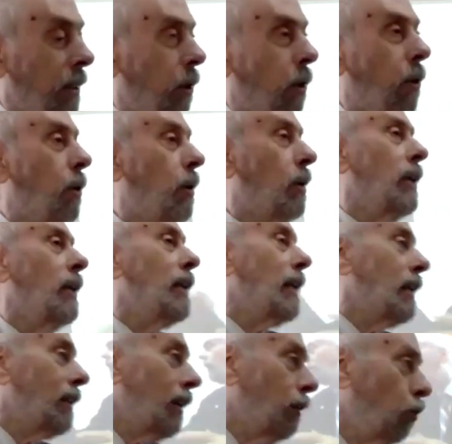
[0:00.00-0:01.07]
or in
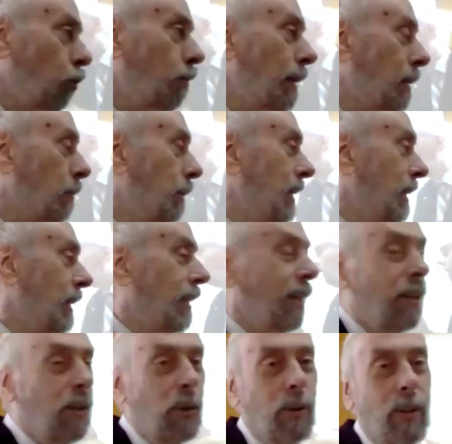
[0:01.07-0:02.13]
another human
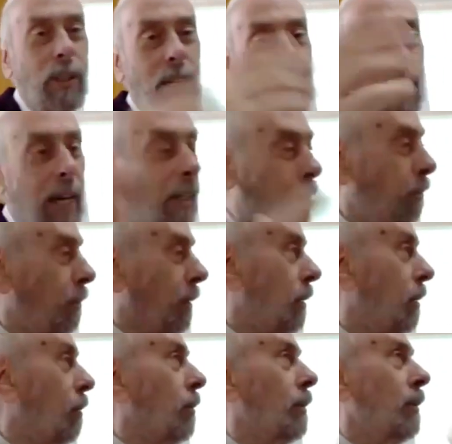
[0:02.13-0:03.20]
being, or in an animal,
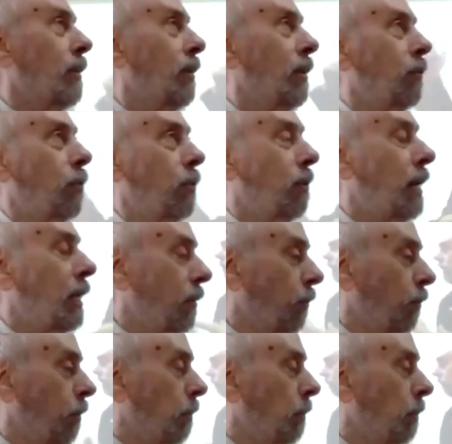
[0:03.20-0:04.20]
or in the surroundings.